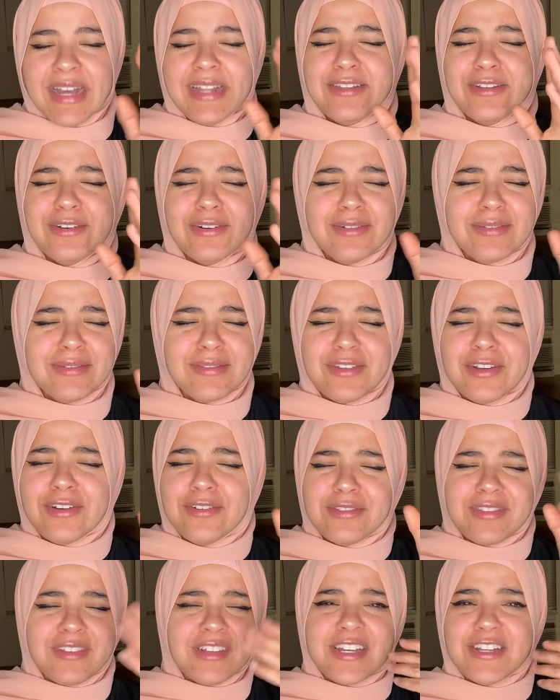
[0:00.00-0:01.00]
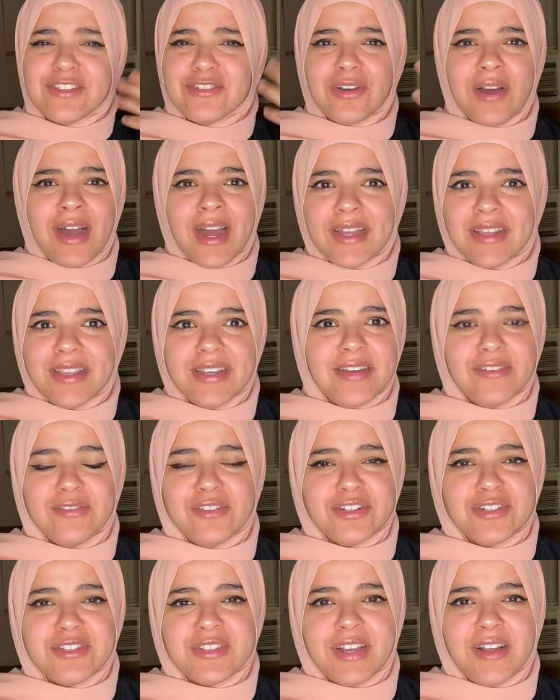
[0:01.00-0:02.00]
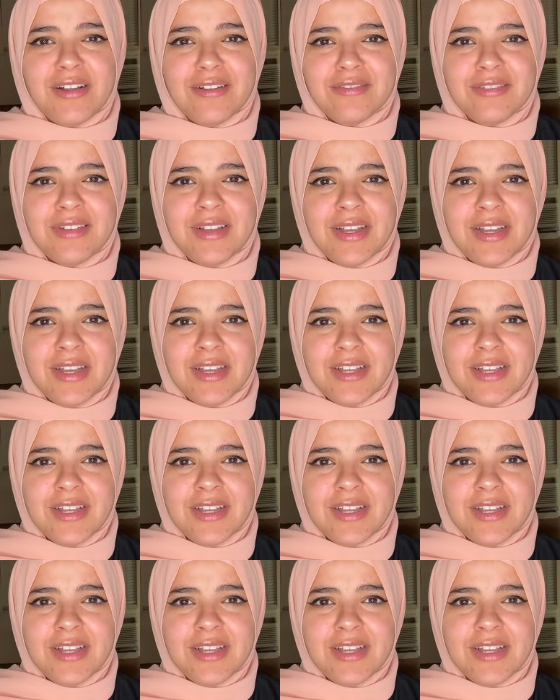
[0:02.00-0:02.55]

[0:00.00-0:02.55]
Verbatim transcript: And don't, don't think too highly of yourself.